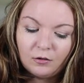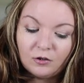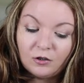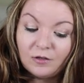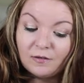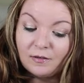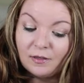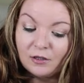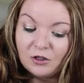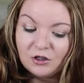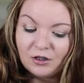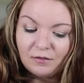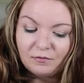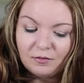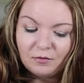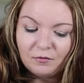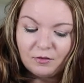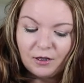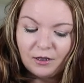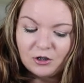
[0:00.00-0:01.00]
She says she
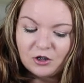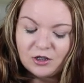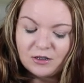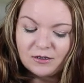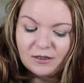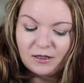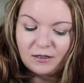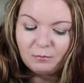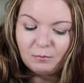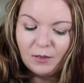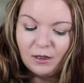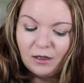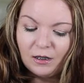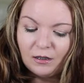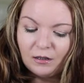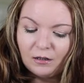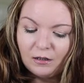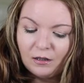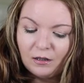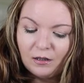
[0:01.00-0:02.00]
loves everything she sent
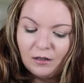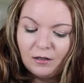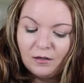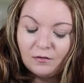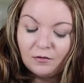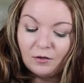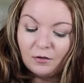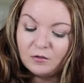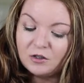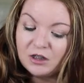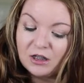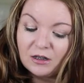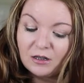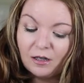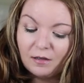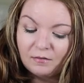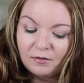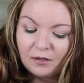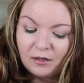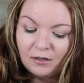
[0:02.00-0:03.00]
me. So if she
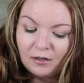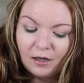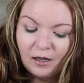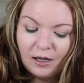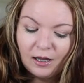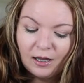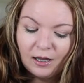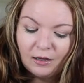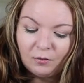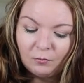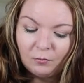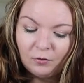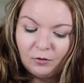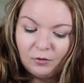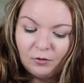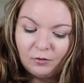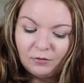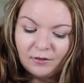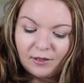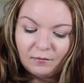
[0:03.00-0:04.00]
loves it, I
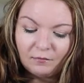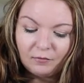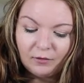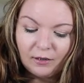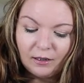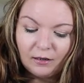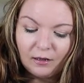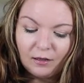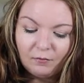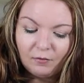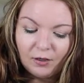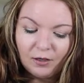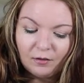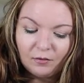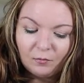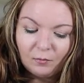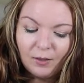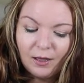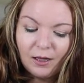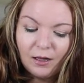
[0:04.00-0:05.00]
will definitely love it
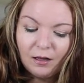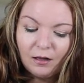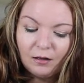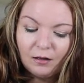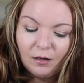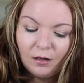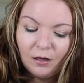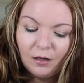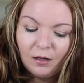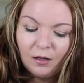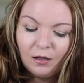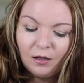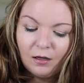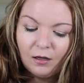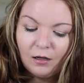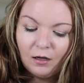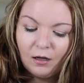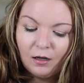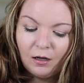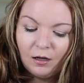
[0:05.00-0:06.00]
as well.
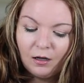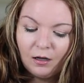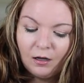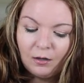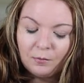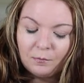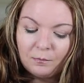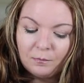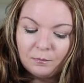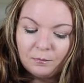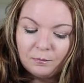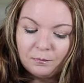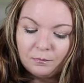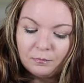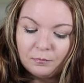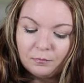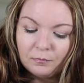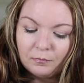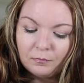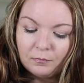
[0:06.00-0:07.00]
Um,
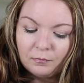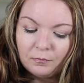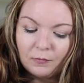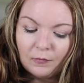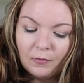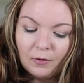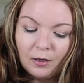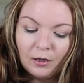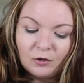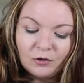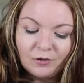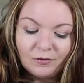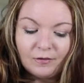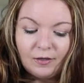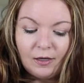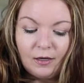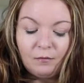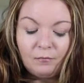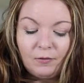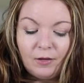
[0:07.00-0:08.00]
and she
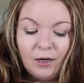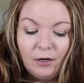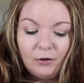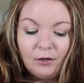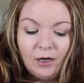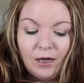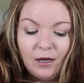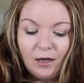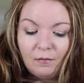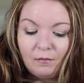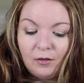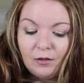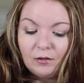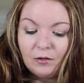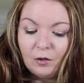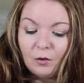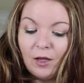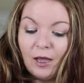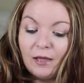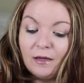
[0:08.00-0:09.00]
said if I already have it,
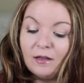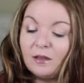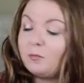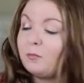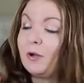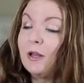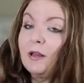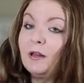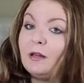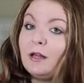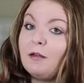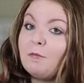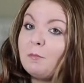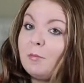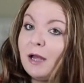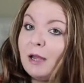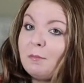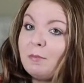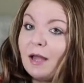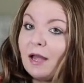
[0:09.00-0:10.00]
go ahead and spread the love
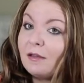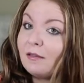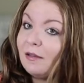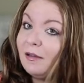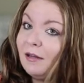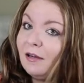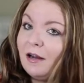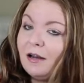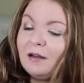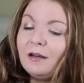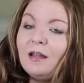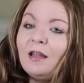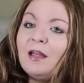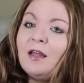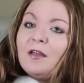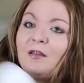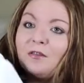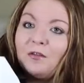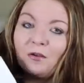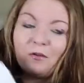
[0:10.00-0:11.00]
by passing it on.
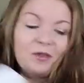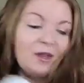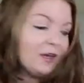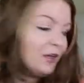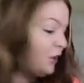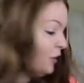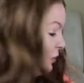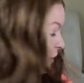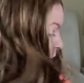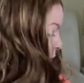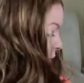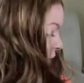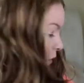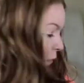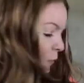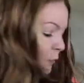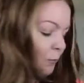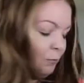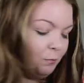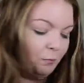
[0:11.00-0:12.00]
So thank you. That was
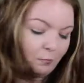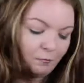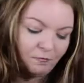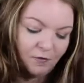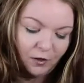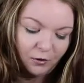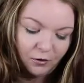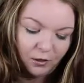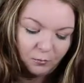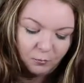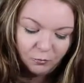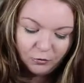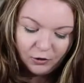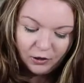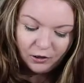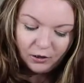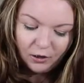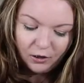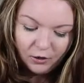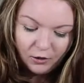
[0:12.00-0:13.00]
a very
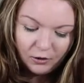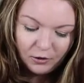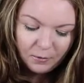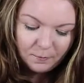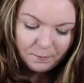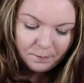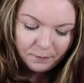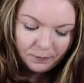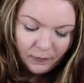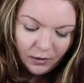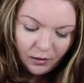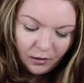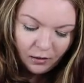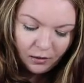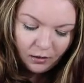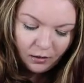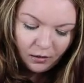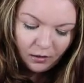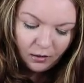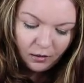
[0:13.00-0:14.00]
pretty card.
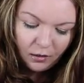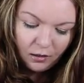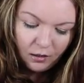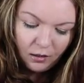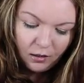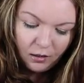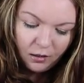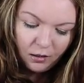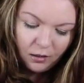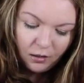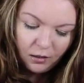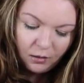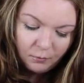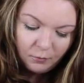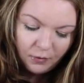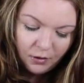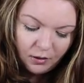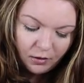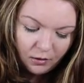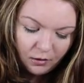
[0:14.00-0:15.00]

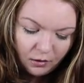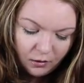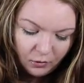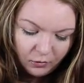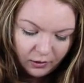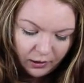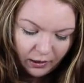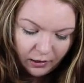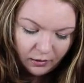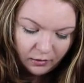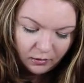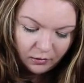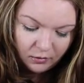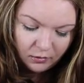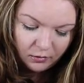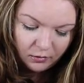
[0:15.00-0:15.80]
Um, okay.